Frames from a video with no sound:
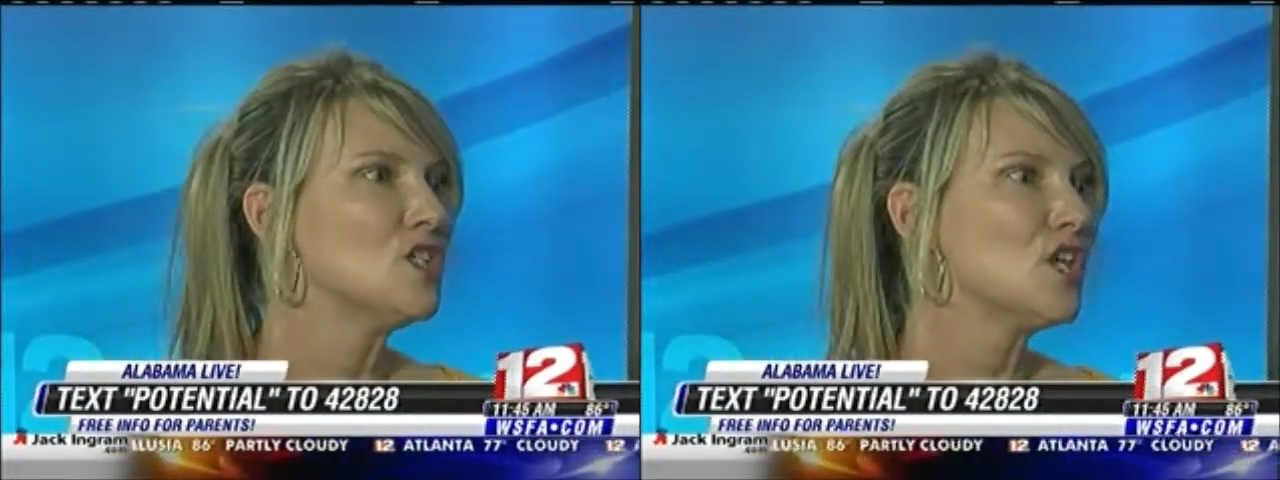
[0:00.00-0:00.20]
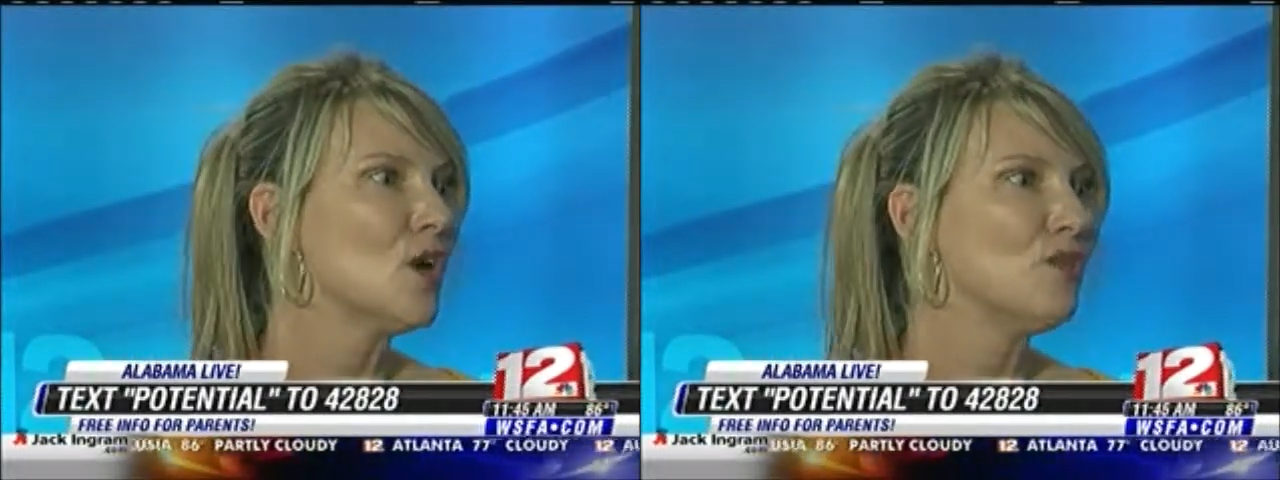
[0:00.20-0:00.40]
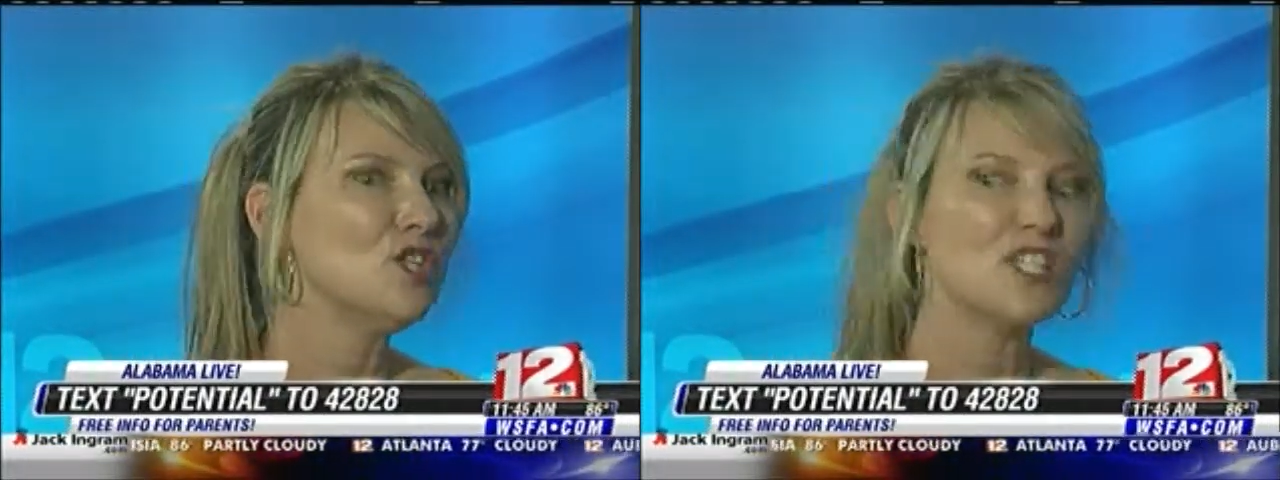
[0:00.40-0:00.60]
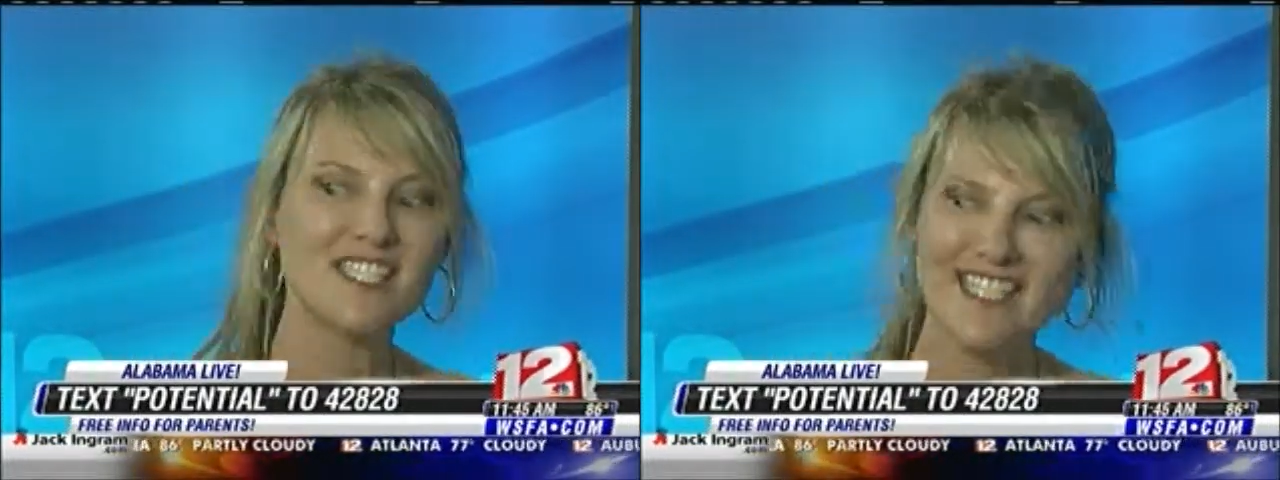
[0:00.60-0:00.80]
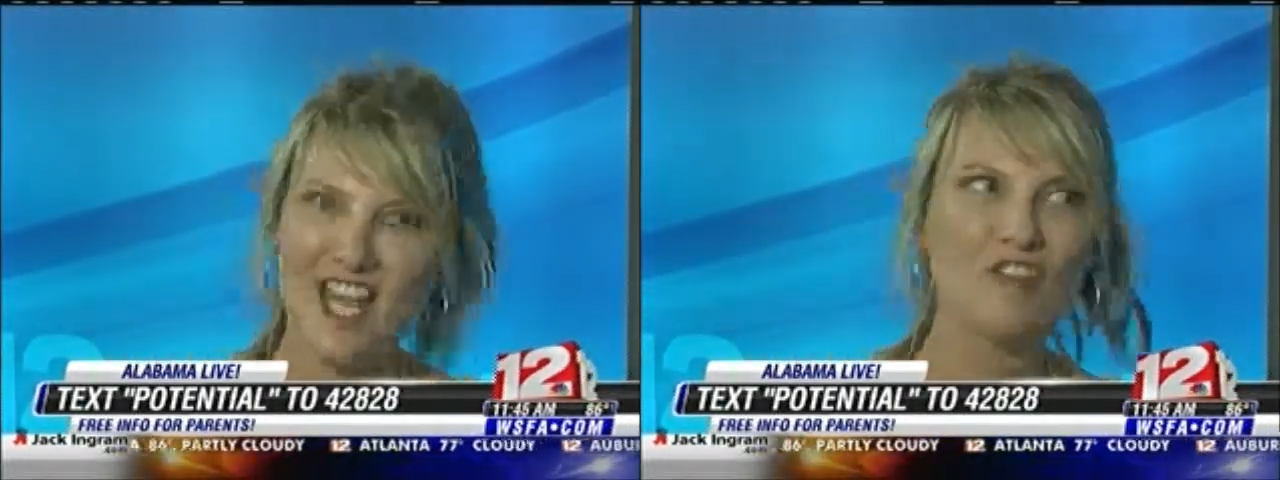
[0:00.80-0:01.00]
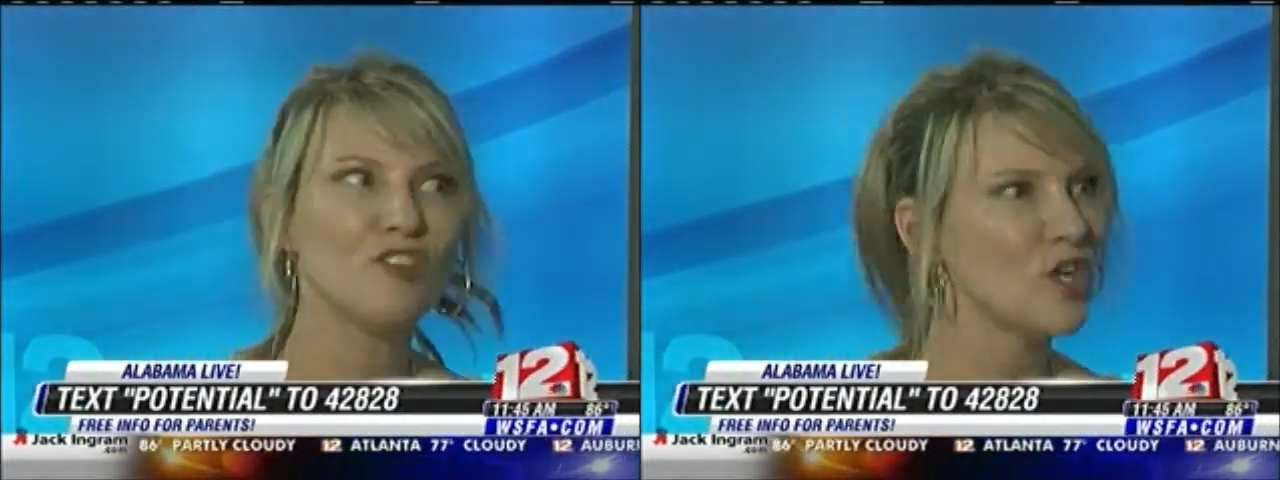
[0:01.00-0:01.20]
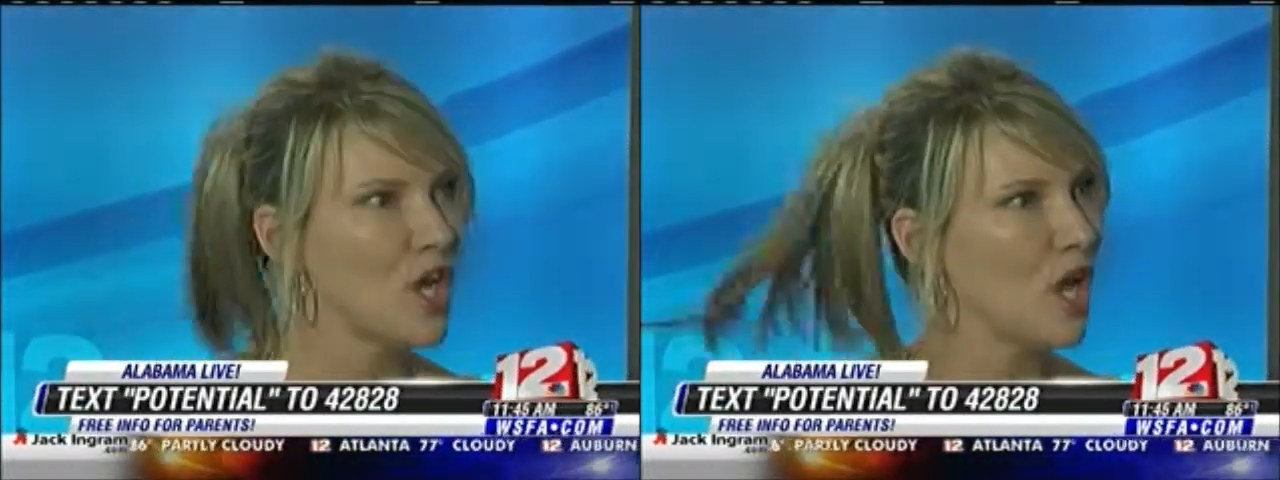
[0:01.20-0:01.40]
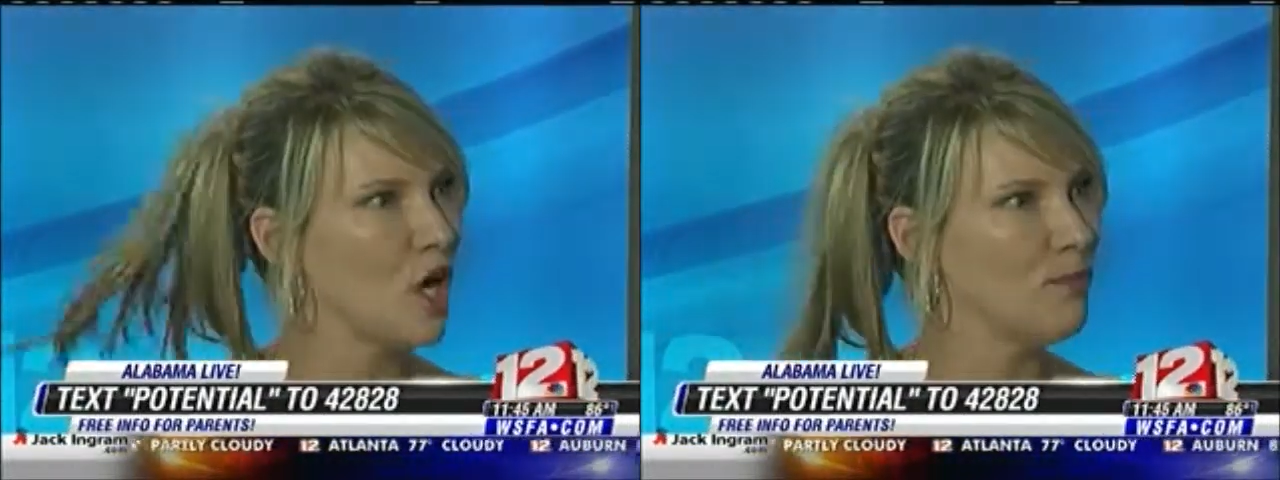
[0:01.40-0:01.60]
So you just never
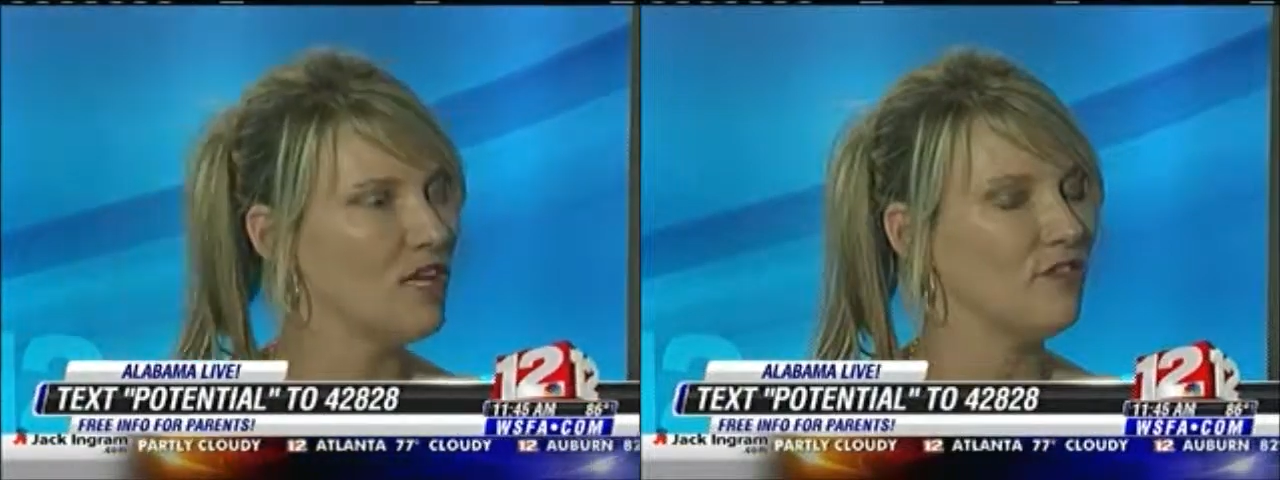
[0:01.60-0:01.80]
know,